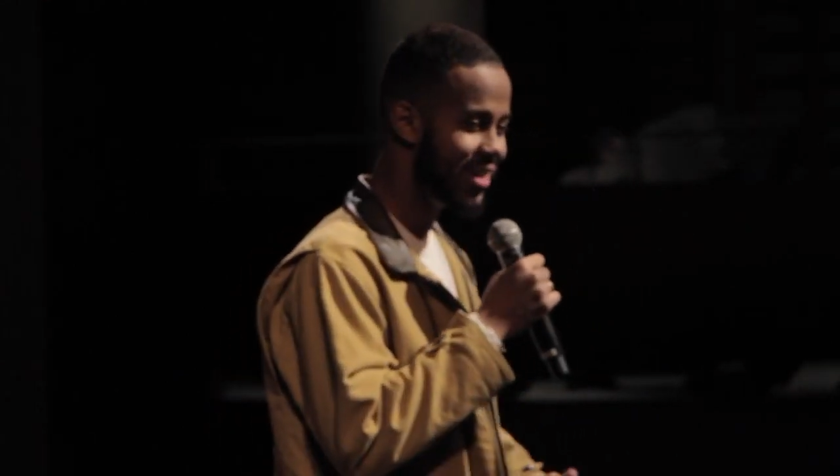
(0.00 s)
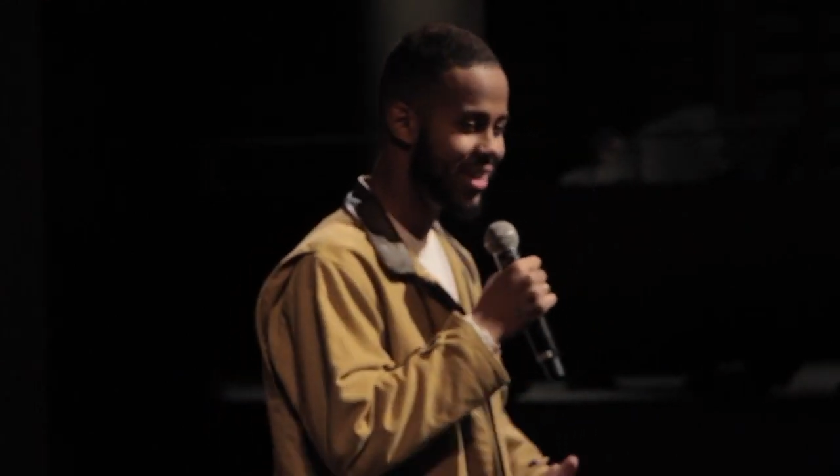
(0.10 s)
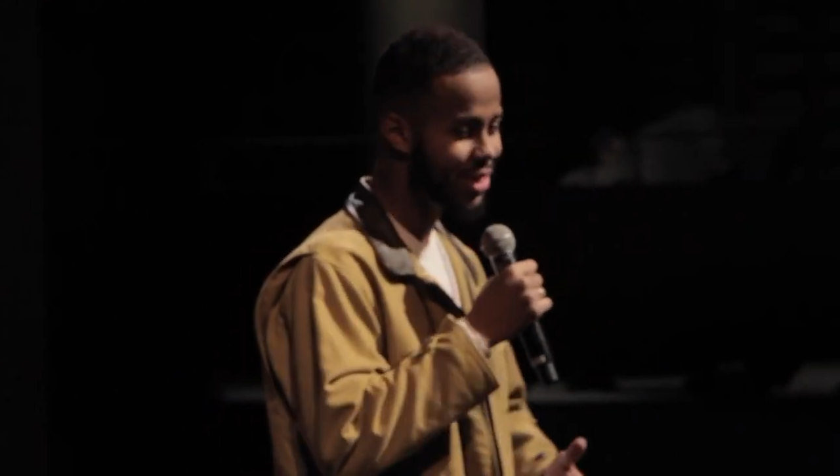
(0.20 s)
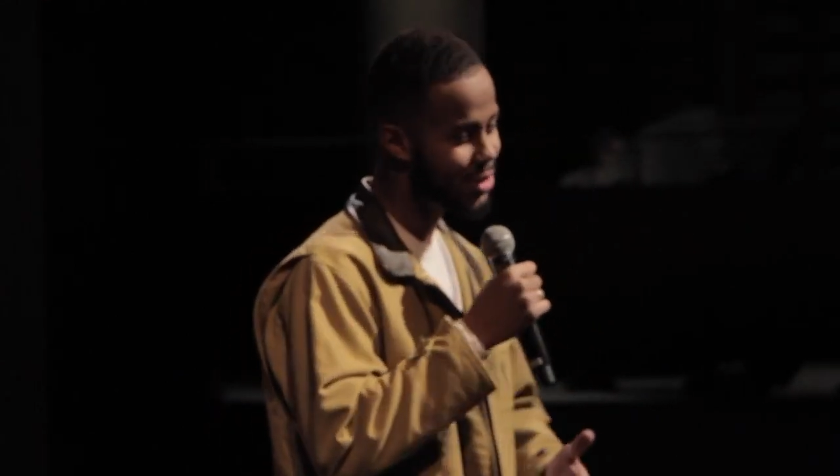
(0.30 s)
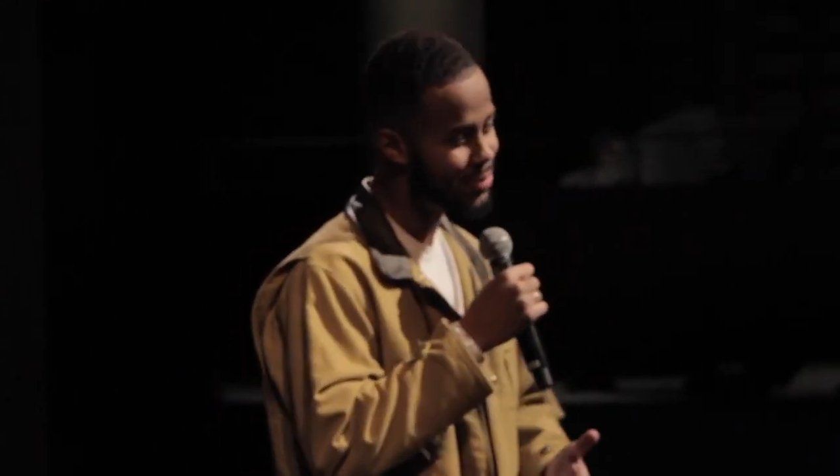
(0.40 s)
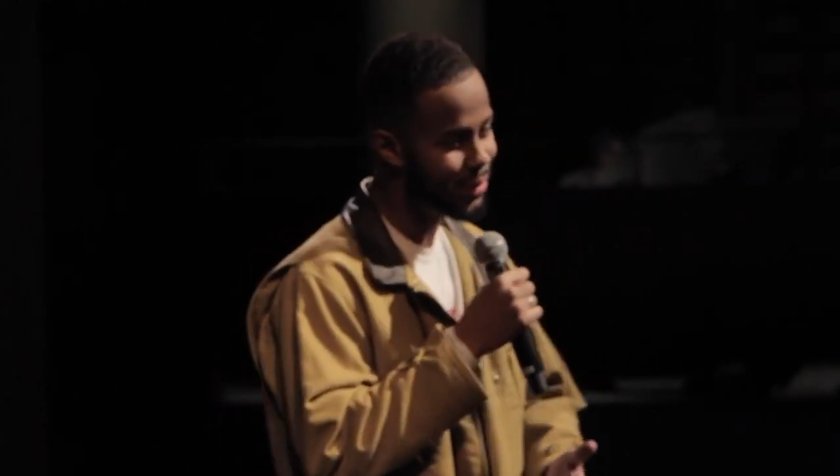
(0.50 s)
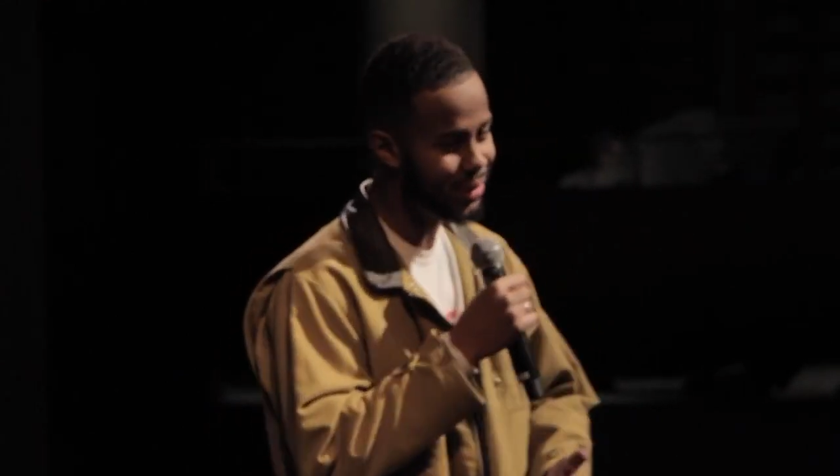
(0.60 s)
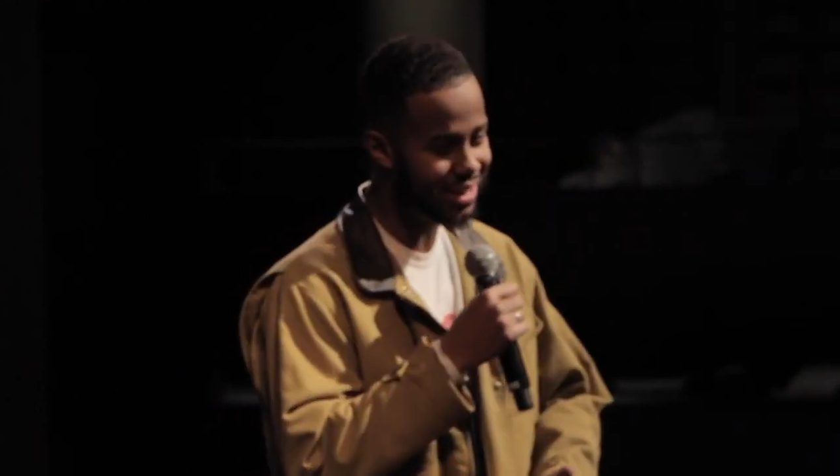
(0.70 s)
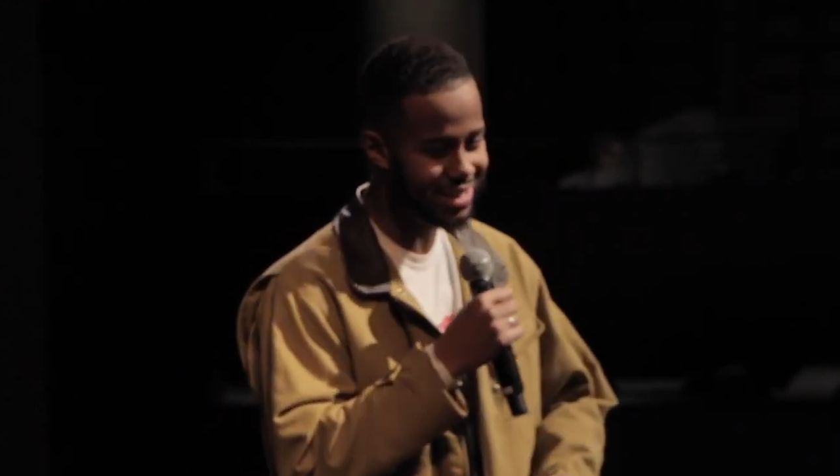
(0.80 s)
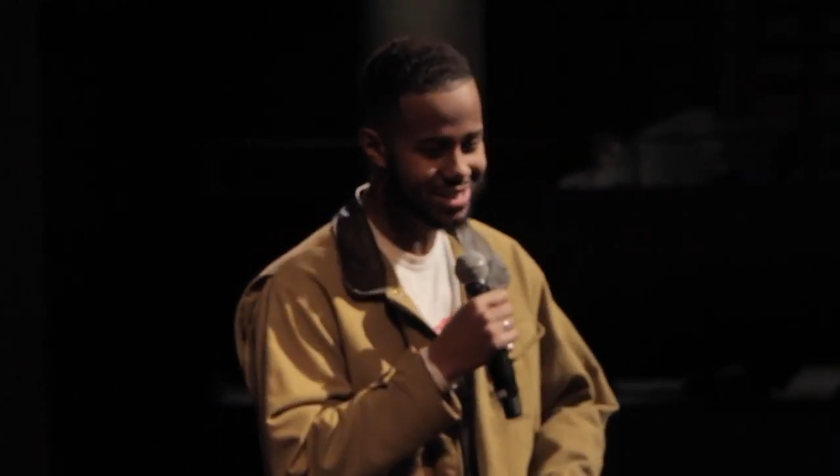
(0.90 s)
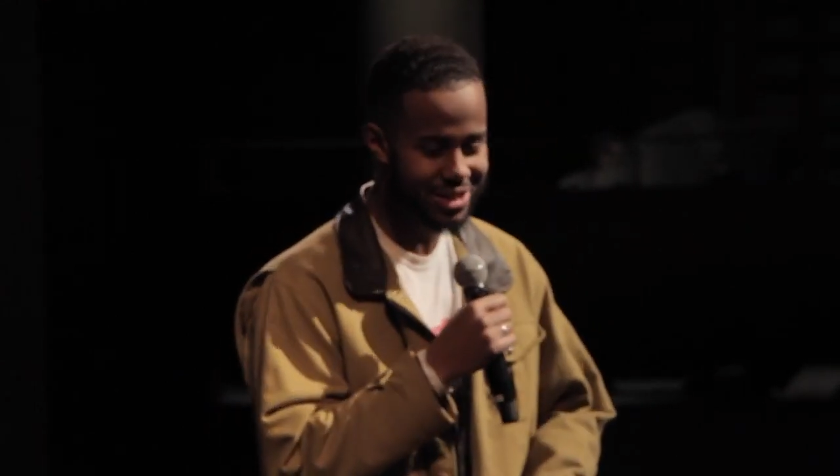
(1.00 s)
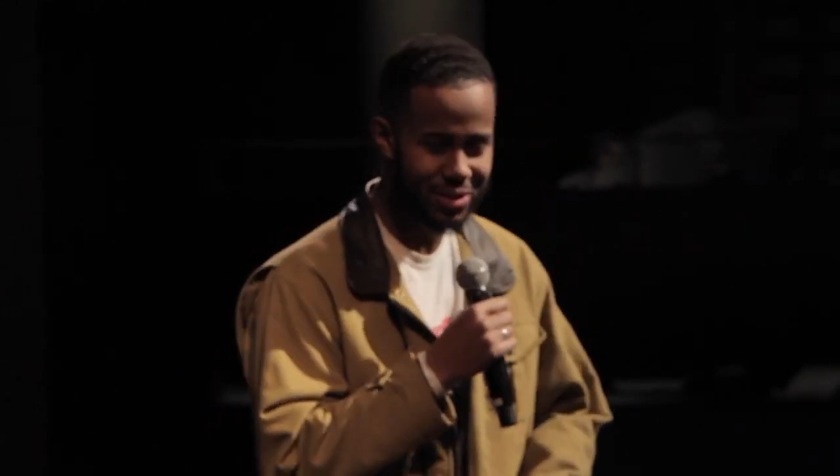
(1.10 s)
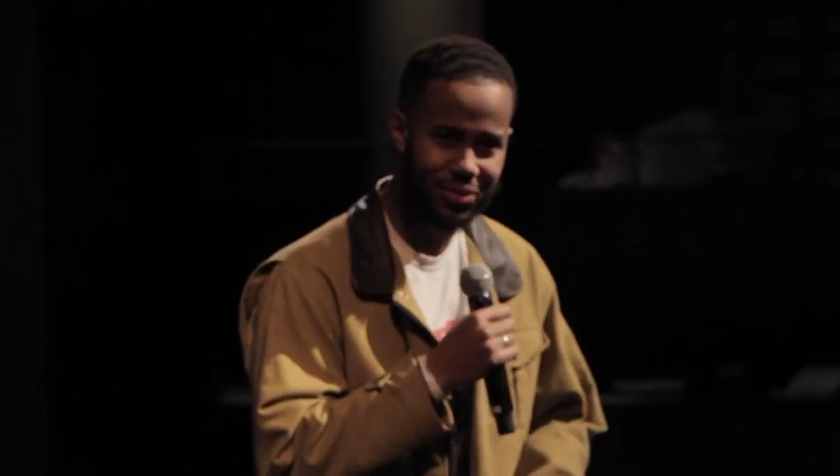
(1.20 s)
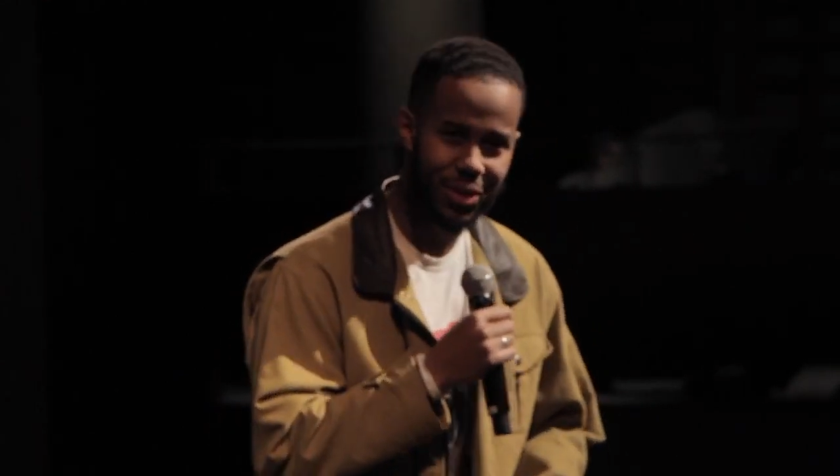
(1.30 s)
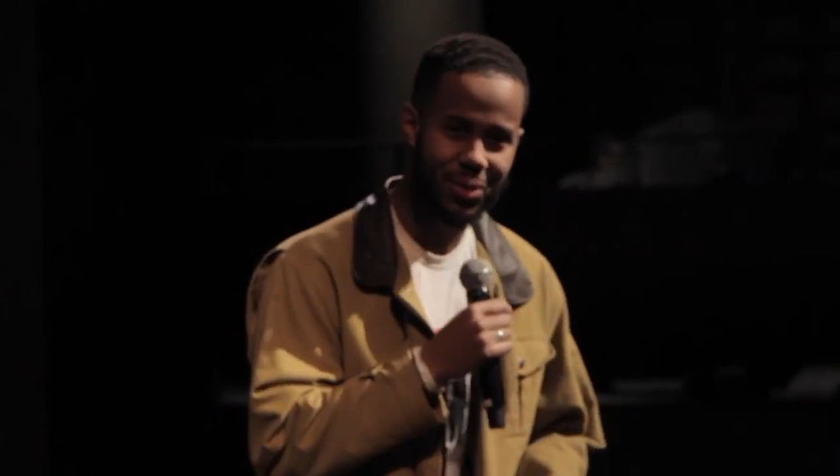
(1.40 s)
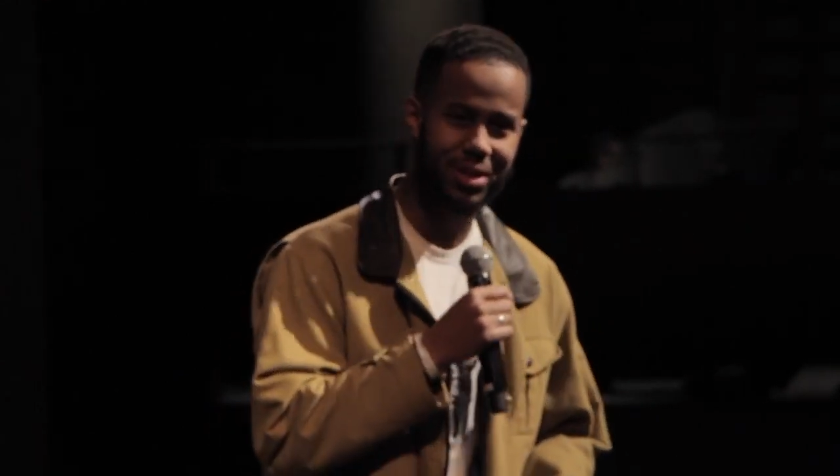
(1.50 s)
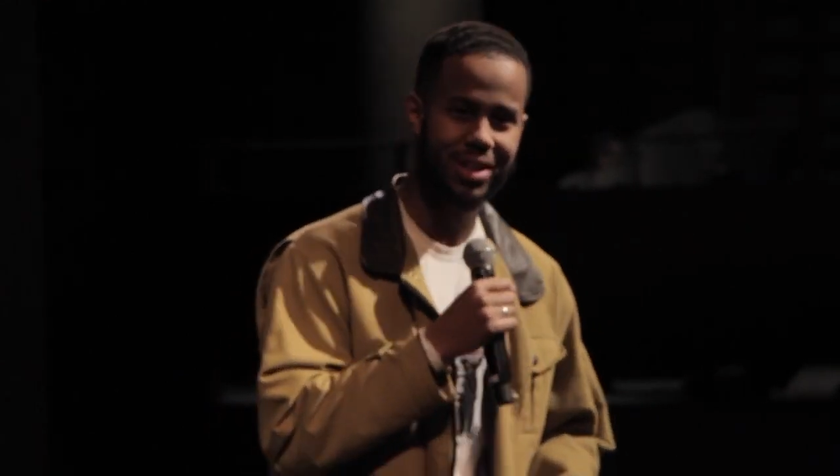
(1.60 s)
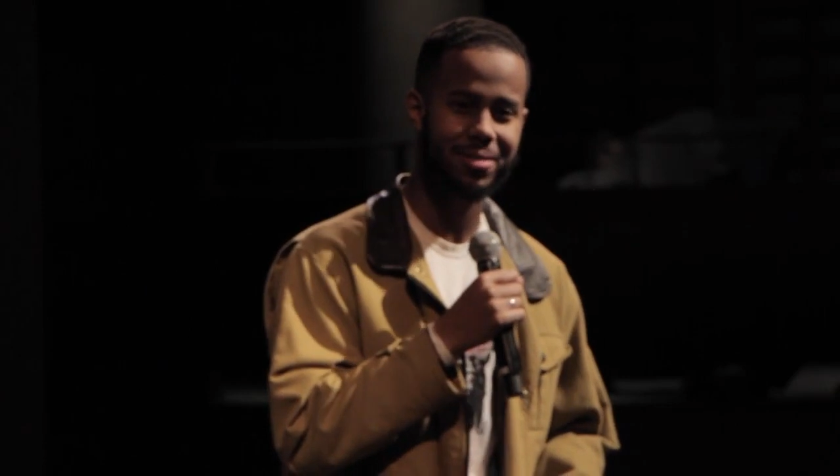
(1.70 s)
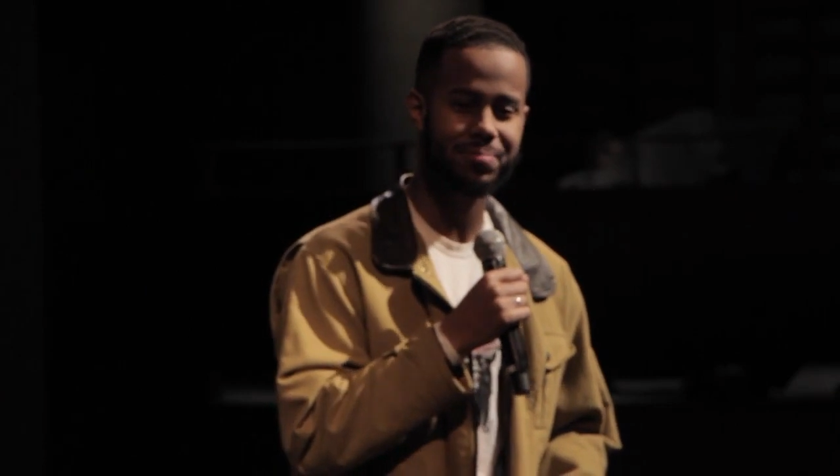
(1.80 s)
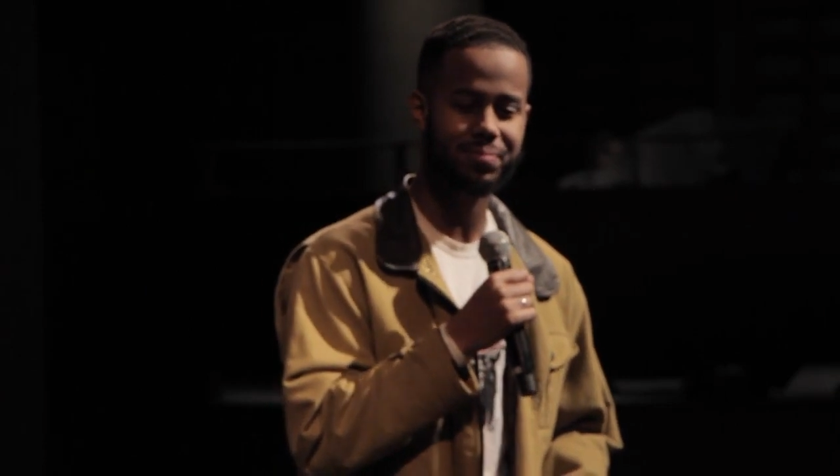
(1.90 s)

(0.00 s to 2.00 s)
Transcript: the other boy is still floating.